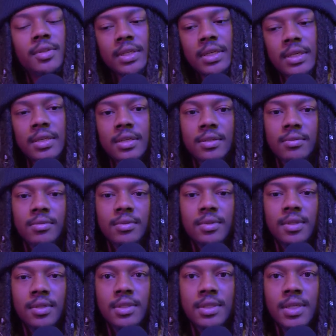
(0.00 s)
the
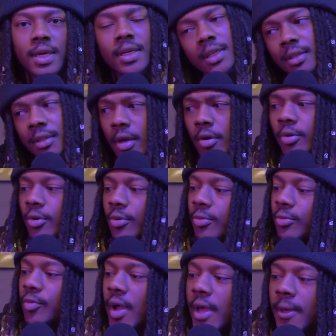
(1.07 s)
PSYCHii logo,
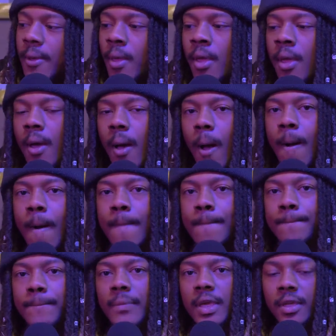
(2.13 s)
right?
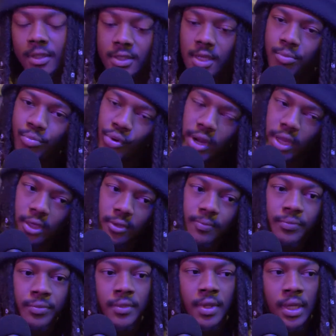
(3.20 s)
It is a brain,
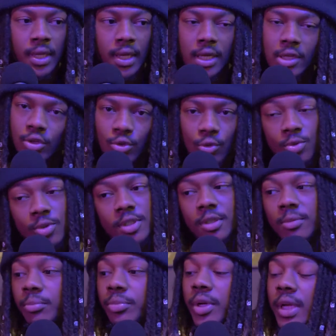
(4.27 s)
an
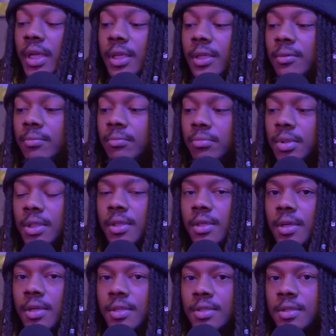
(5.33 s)
oozing brain,
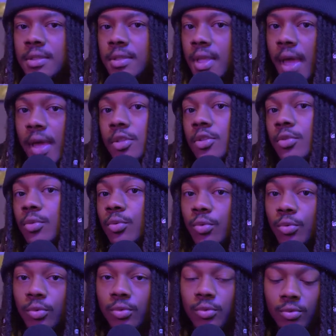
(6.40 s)
because that's
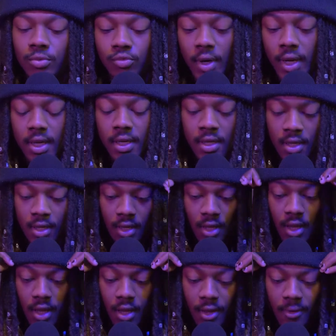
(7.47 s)
cool, right?
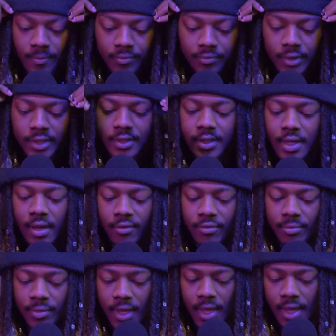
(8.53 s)
But aside
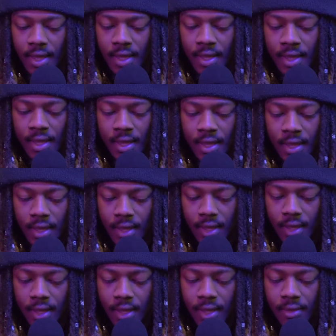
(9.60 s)
from that,
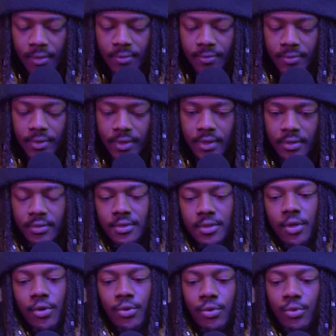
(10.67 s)

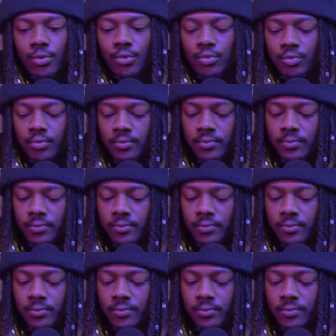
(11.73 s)
so